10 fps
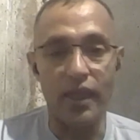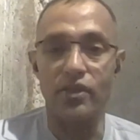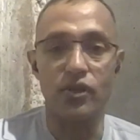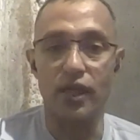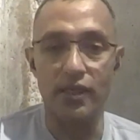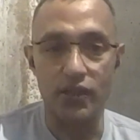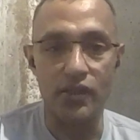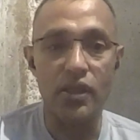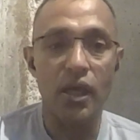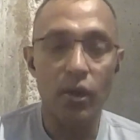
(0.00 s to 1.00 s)
that today
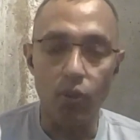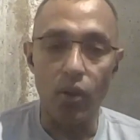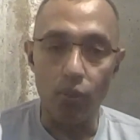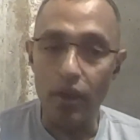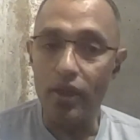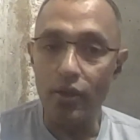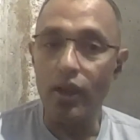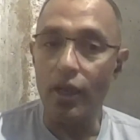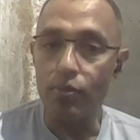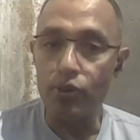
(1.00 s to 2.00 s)
says, well,
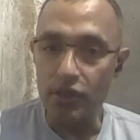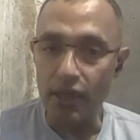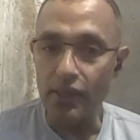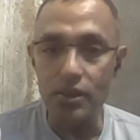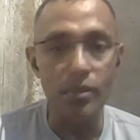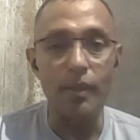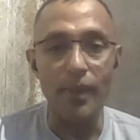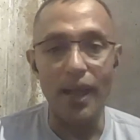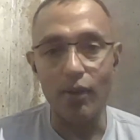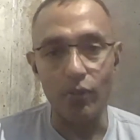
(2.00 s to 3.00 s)
it pretends to be
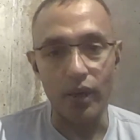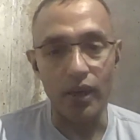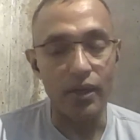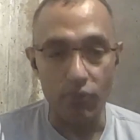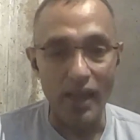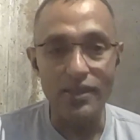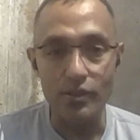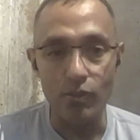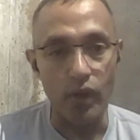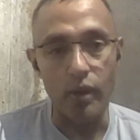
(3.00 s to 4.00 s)
malware,
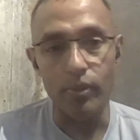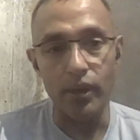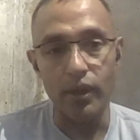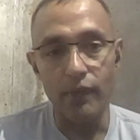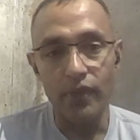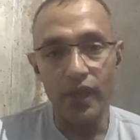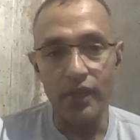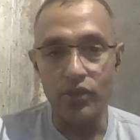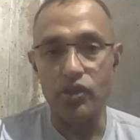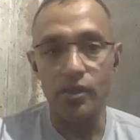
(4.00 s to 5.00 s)
ransomware, but
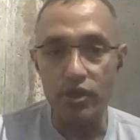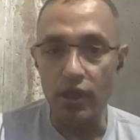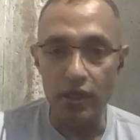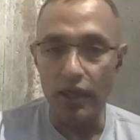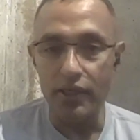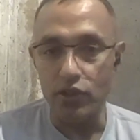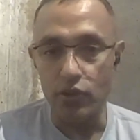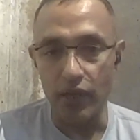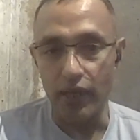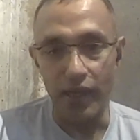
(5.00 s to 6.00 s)
it just comes in and deletes
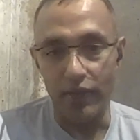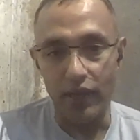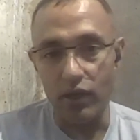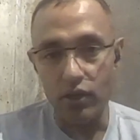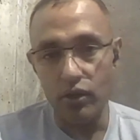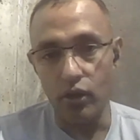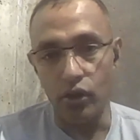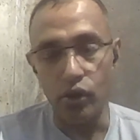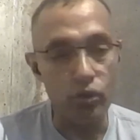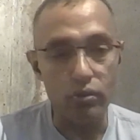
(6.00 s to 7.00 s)
your data. And then,
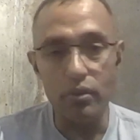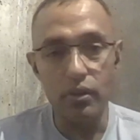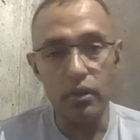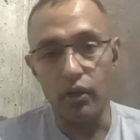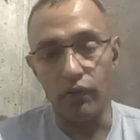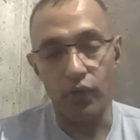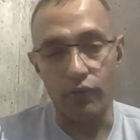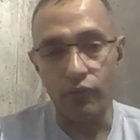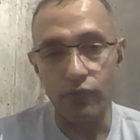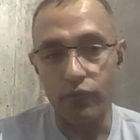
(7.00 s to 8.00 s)
if
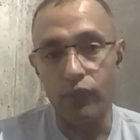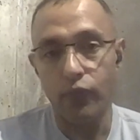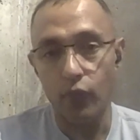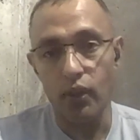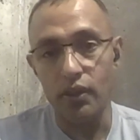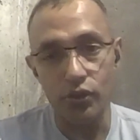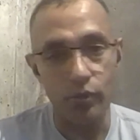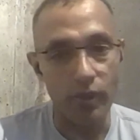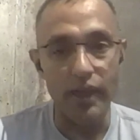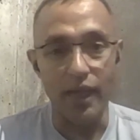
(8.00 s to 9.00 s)
you're foolish,
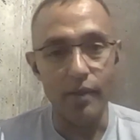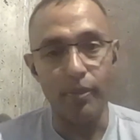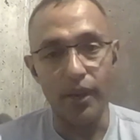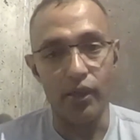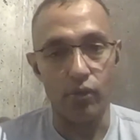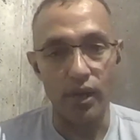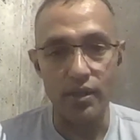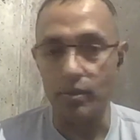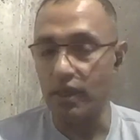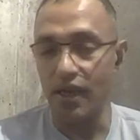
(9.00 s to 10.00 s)
you might end up paying your
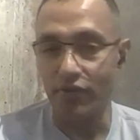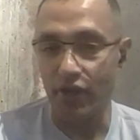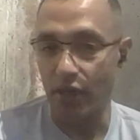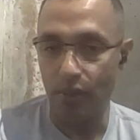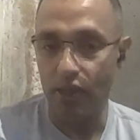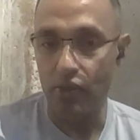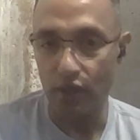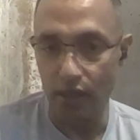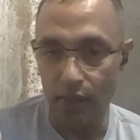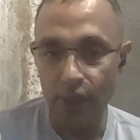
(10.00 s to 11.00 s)
ransom and never get back your
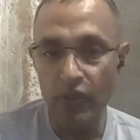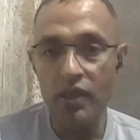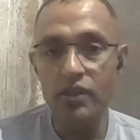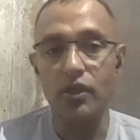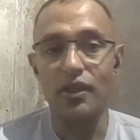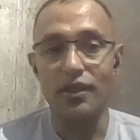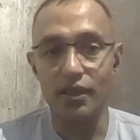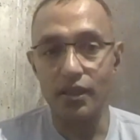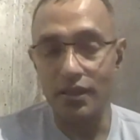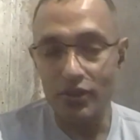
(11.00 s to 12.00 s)
data.
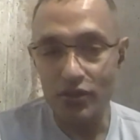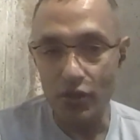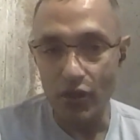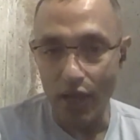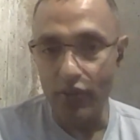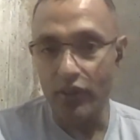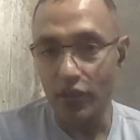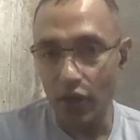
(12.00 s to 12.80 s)
So now the